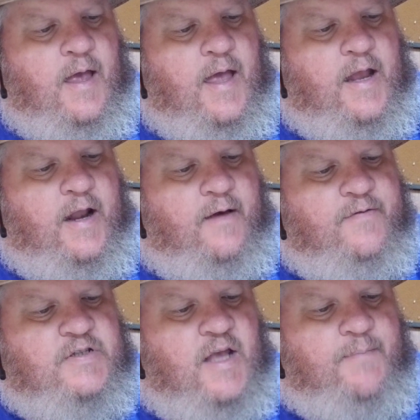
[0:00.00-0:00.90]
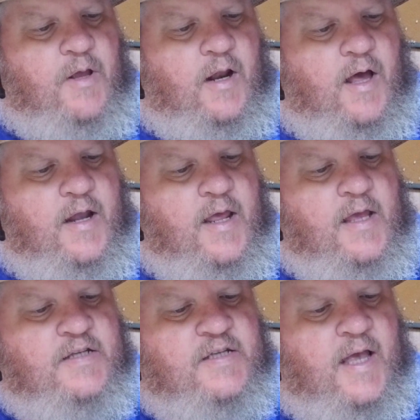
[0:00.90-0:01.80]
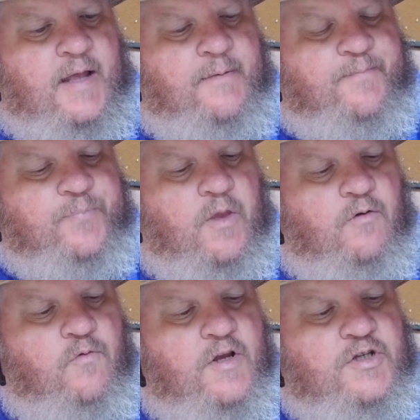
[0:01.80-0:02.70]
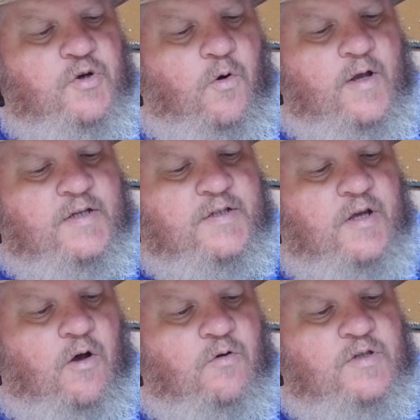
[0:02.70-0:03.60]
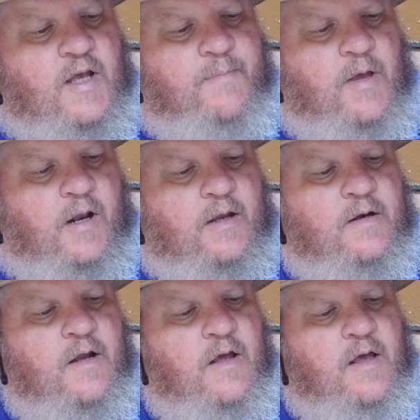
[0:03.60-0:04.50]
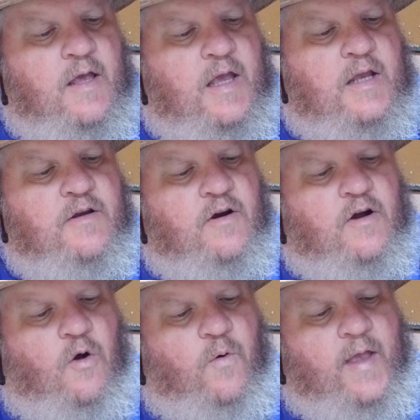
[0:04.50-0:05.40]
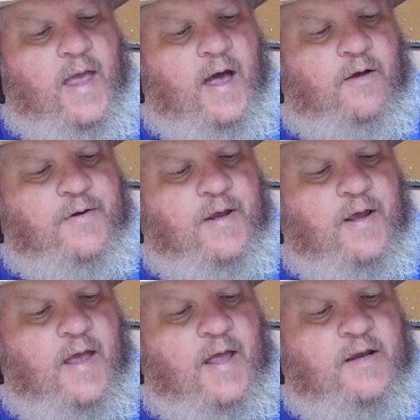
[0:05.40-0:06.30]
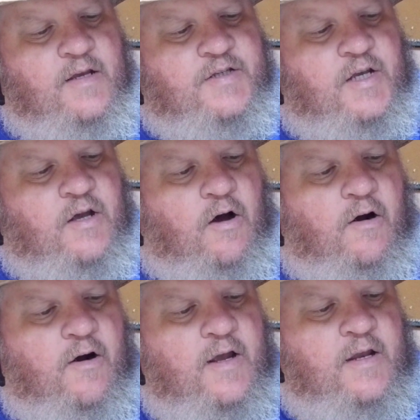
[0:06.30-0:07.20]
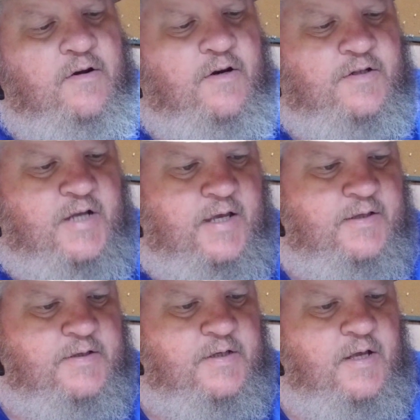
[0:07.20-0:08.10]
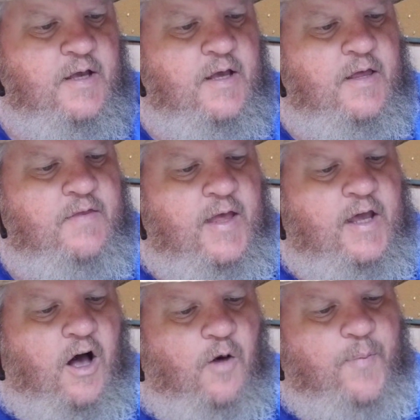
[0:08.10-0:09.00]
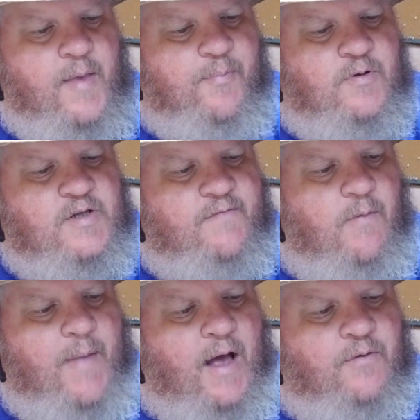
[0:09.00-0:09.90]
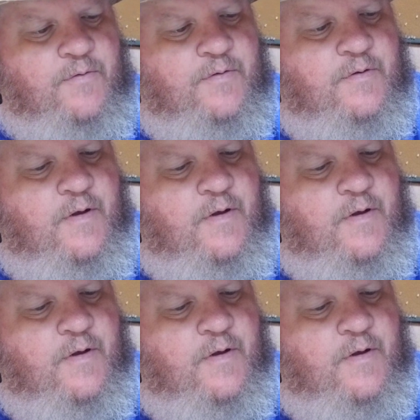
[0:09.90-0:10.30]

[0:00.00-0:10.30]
And of Zebulun he said, Rejoice, O Zebulun, in your going out, and Issachar in your tents. They call peoples of the mountain.